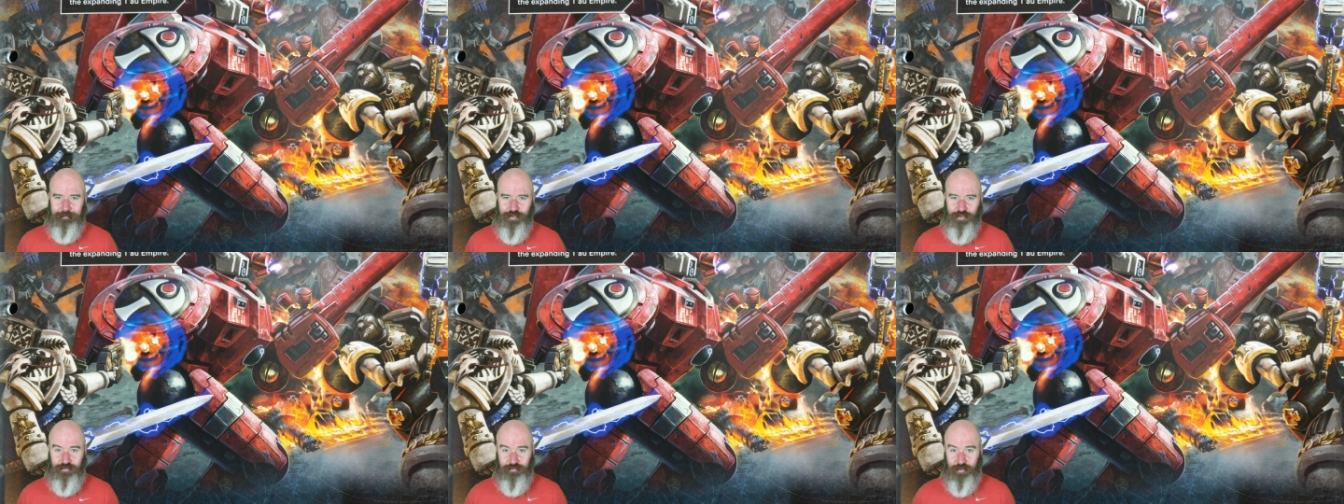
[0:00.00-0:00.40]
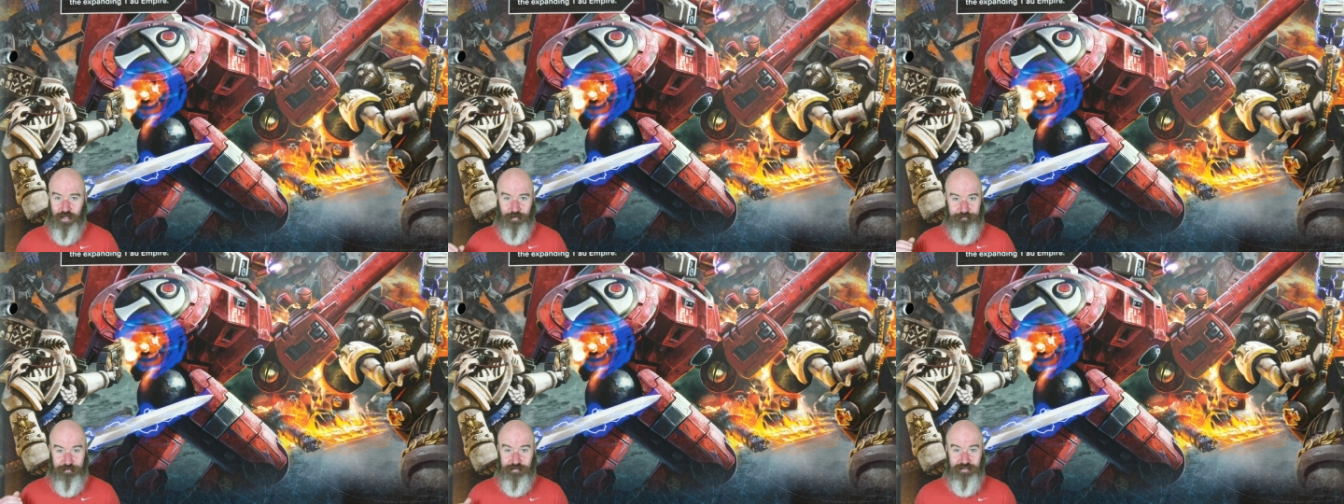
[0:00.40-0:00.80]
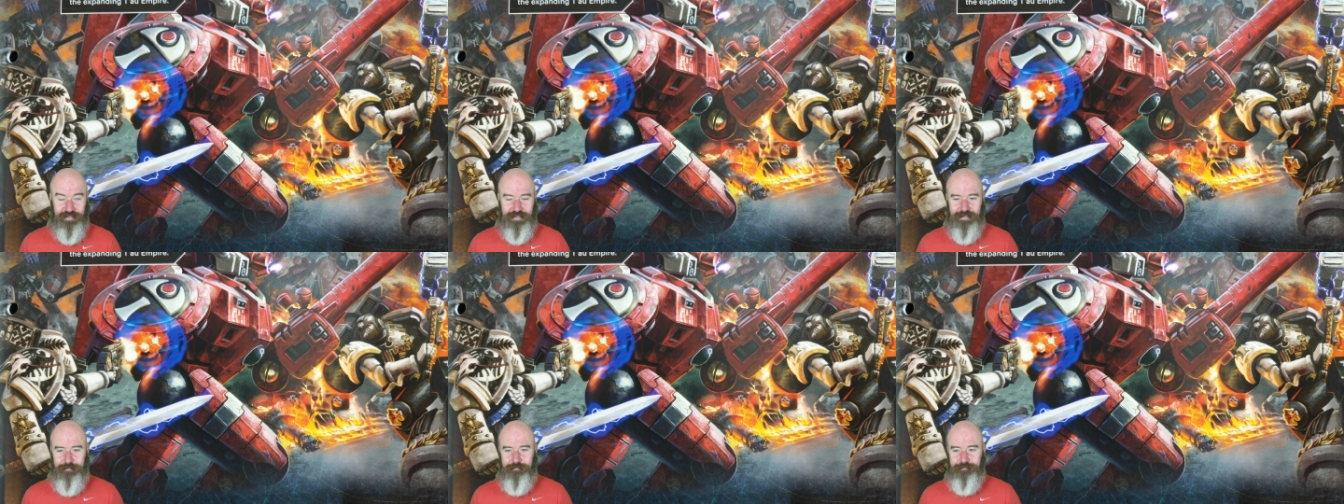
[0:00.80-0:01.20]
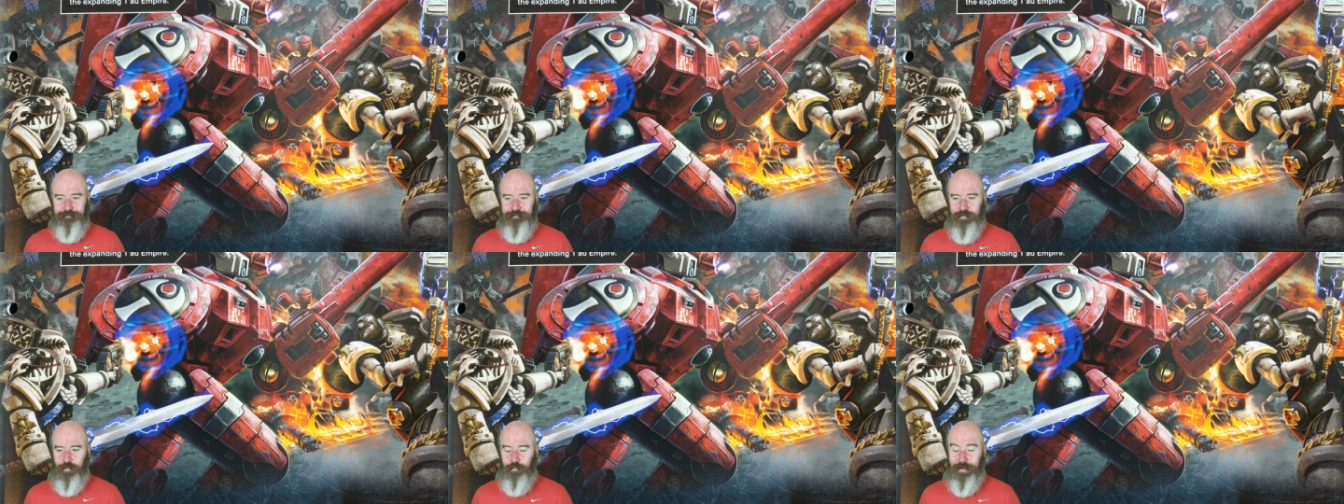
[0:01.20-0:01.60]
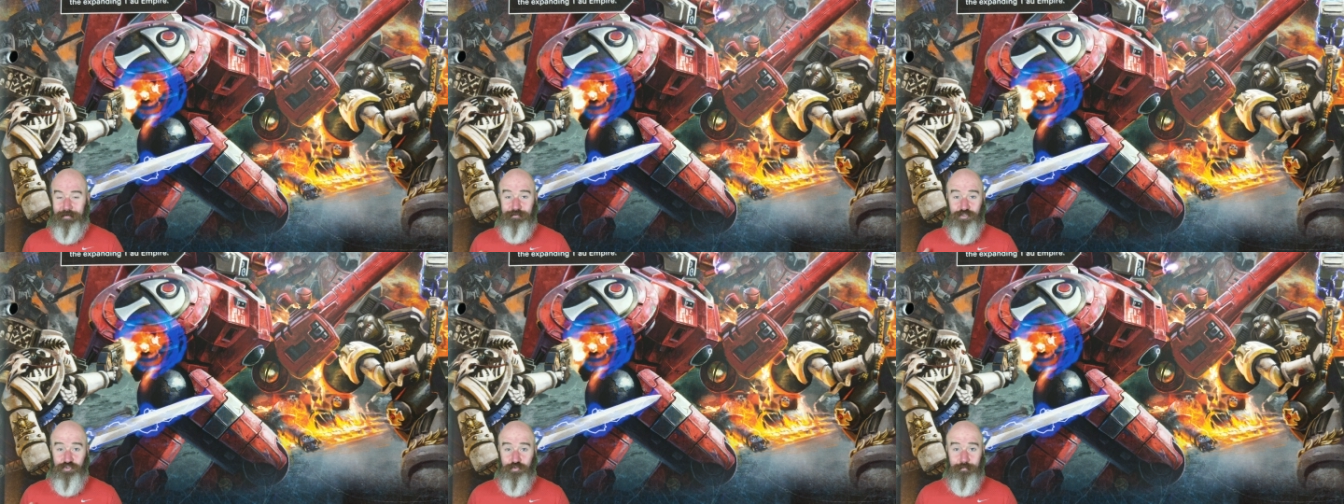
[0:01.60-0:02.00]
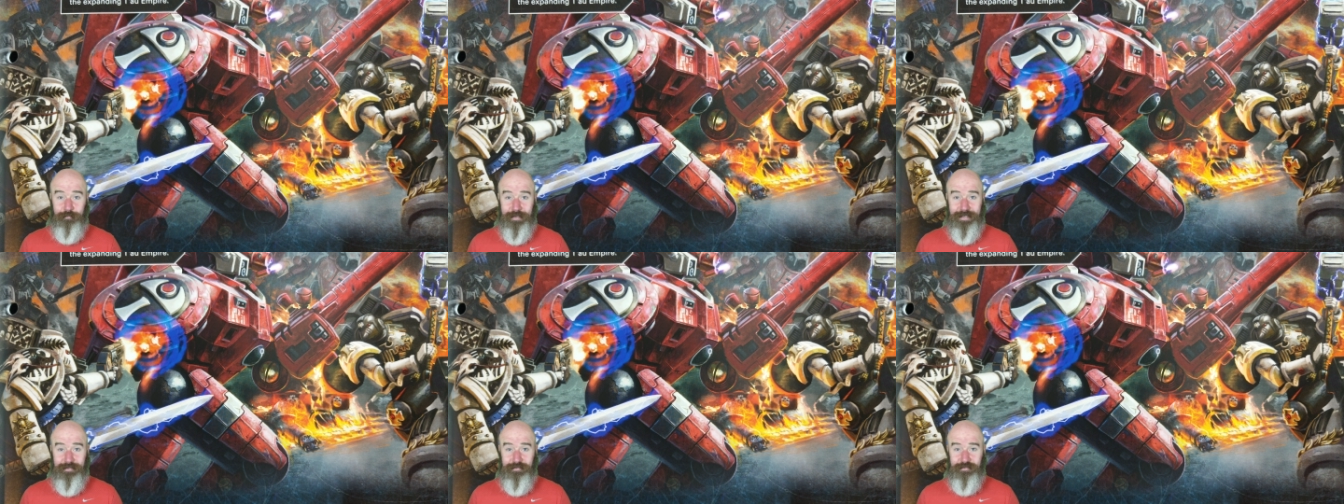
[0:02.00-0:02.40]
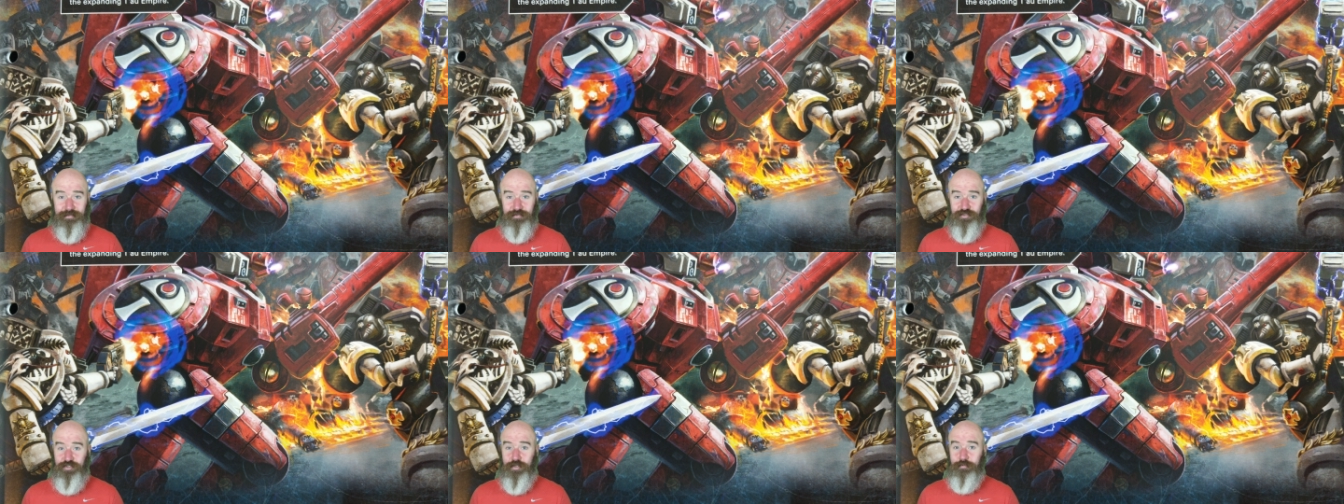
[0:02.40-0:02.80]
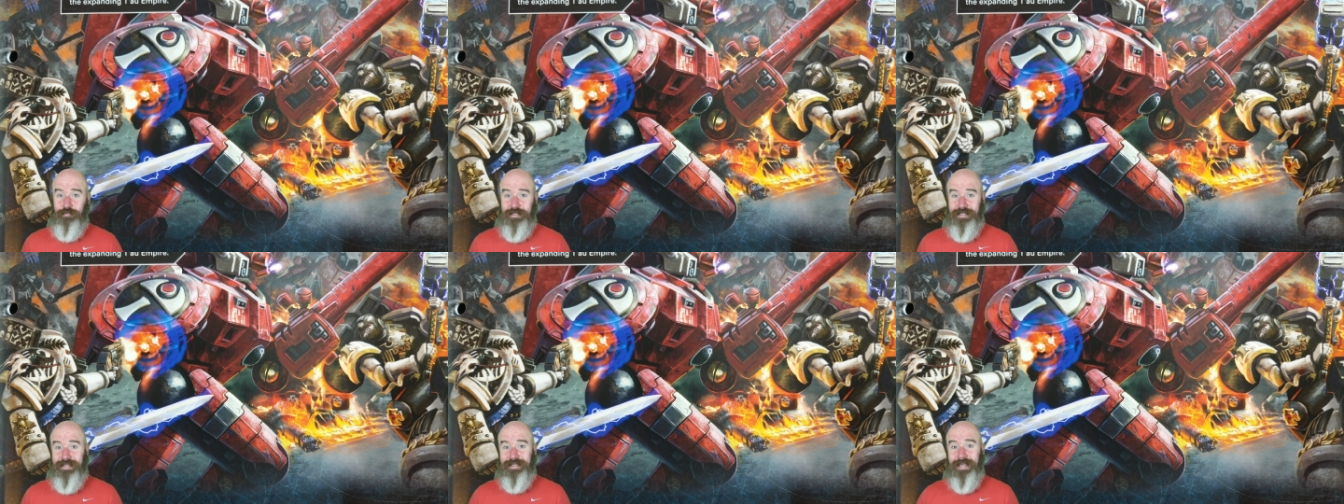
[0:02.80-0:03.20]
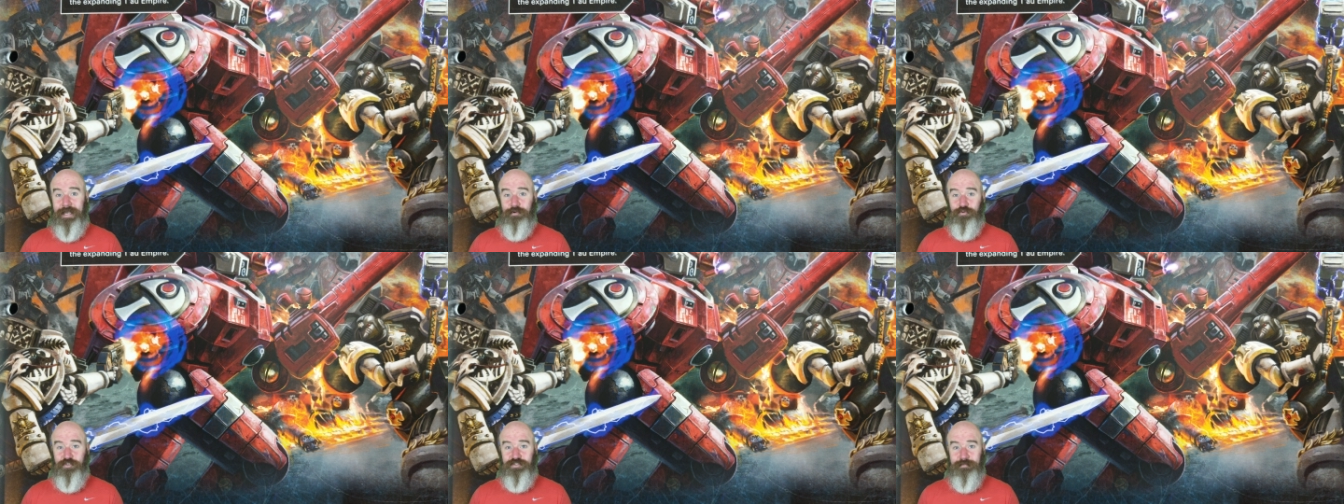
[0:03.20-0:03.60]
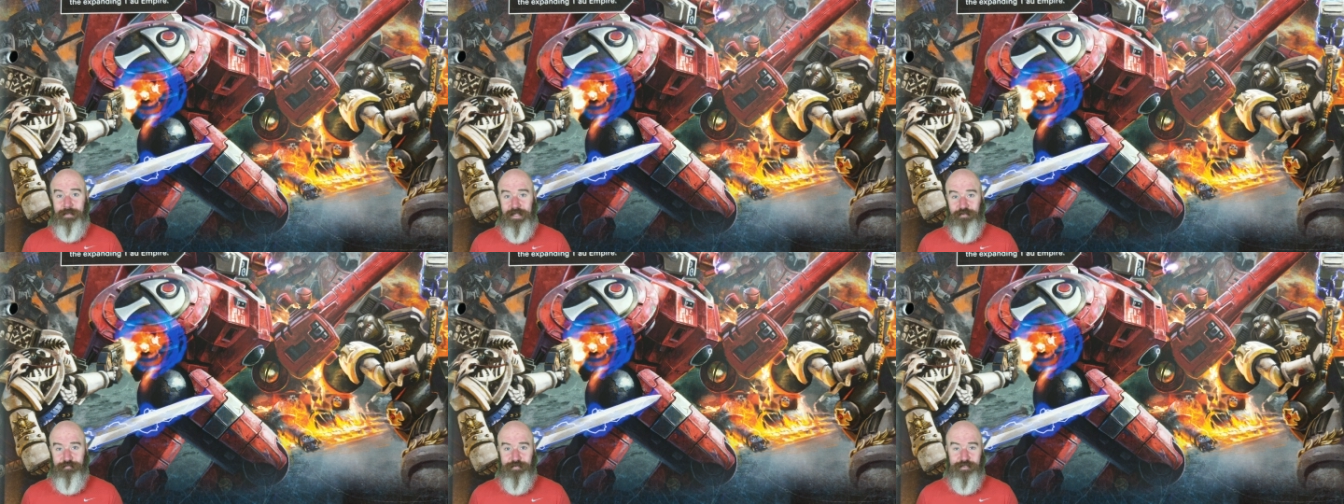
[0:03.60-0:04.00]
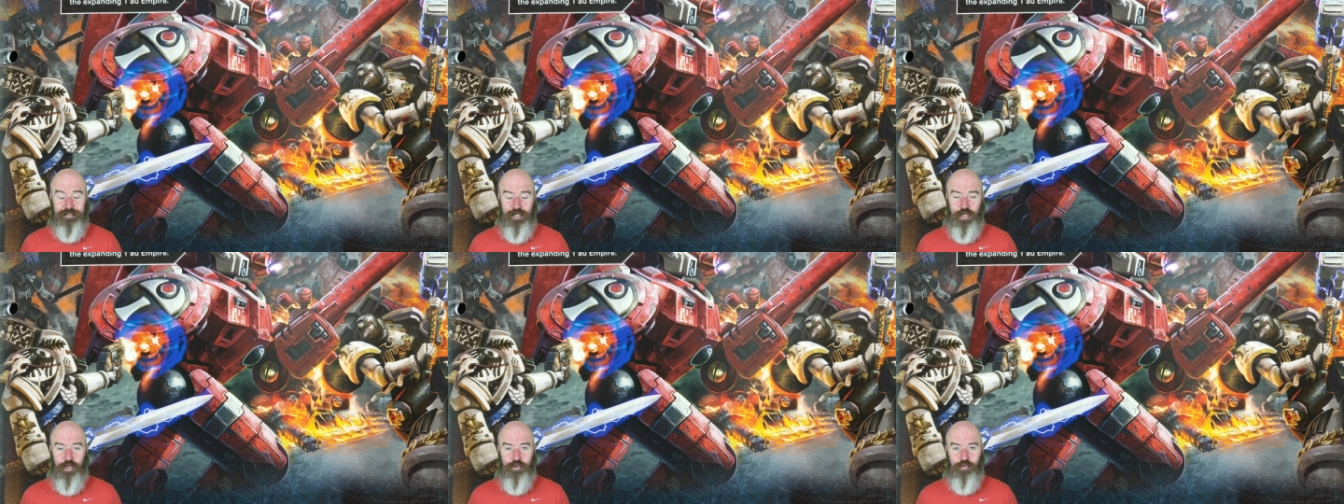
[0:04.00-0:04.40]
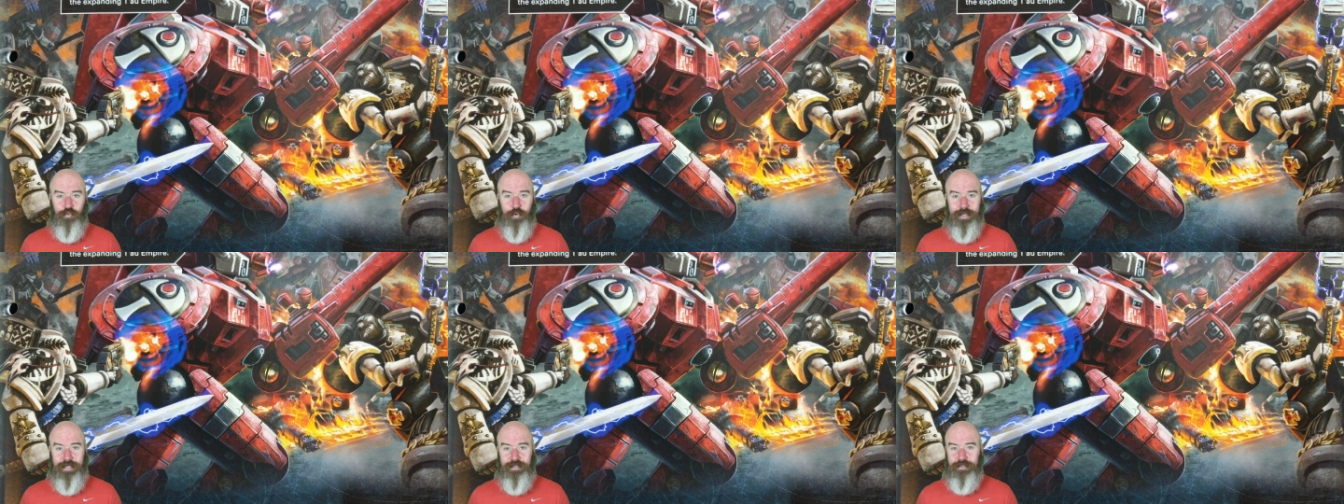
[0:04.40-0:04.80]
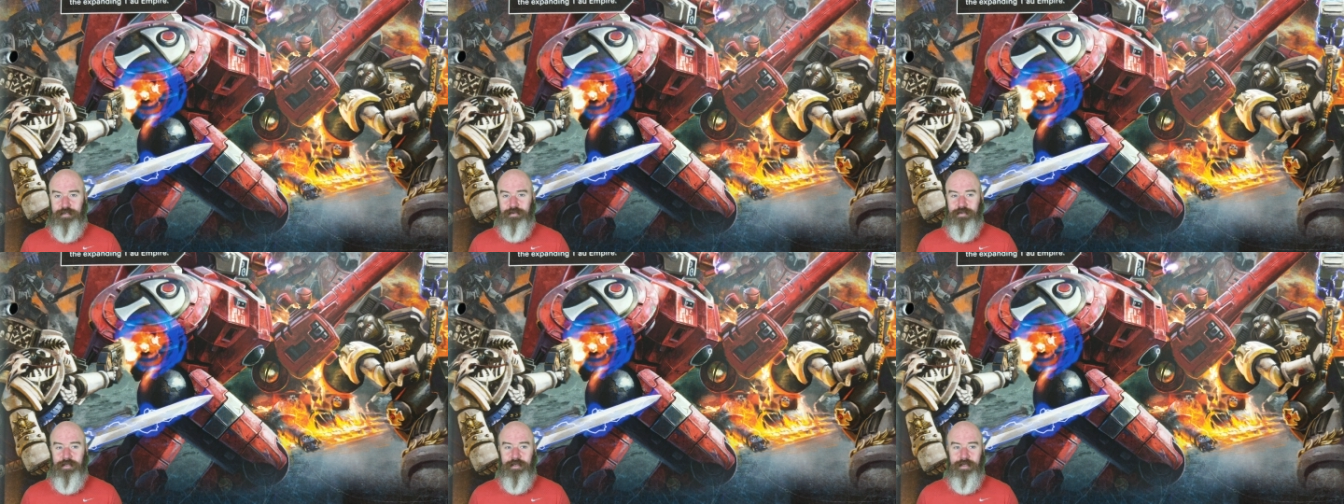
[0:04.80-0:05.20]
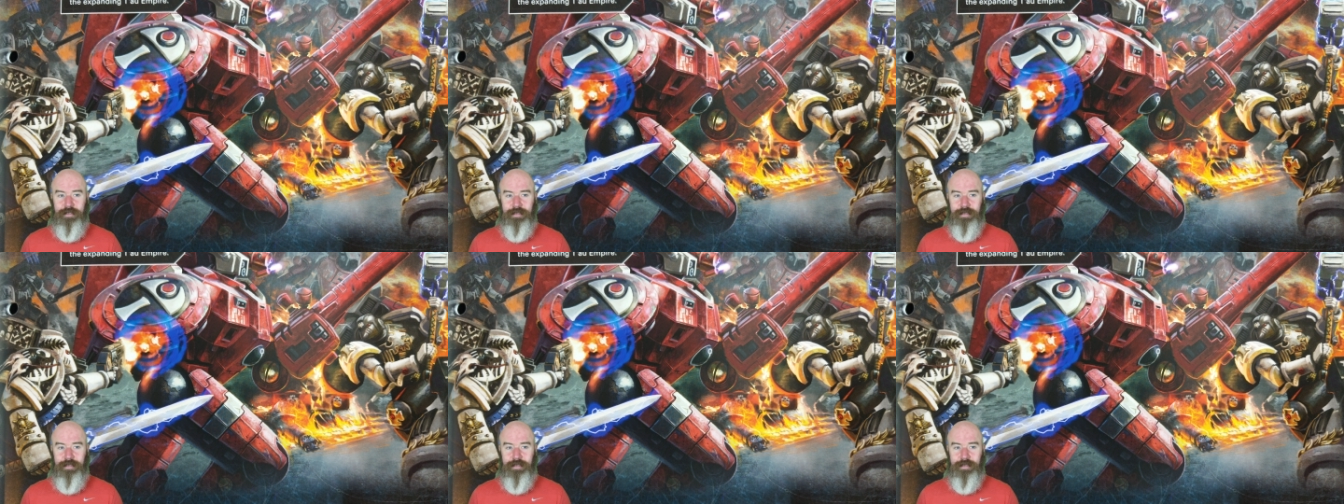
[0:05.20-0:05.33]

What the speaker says: You'll often see them wearing jump packs, so they can get across the battlefield a lot quicker than